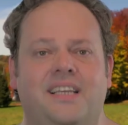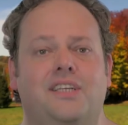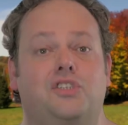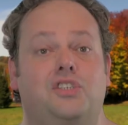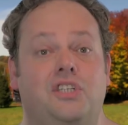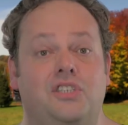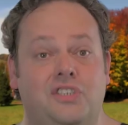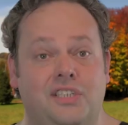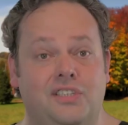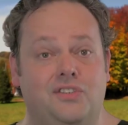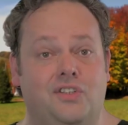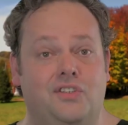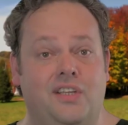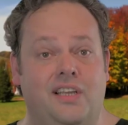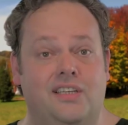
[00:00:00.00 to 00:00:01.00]
think she sees
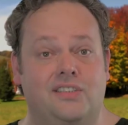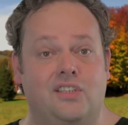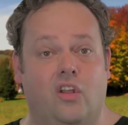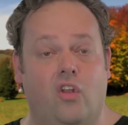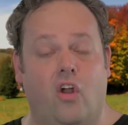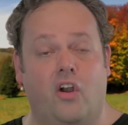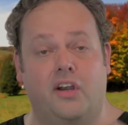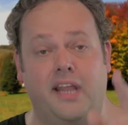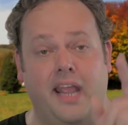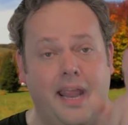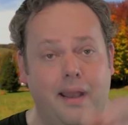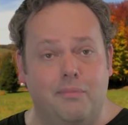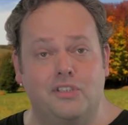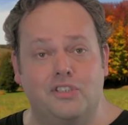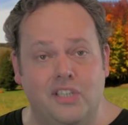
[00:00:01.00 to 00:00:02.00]
the DSLR
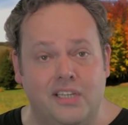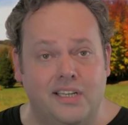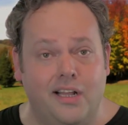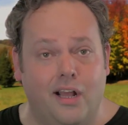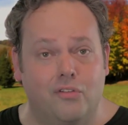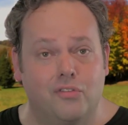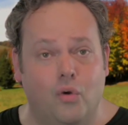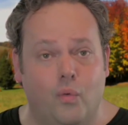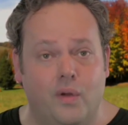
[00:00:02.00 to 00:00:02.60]
camera sticking out the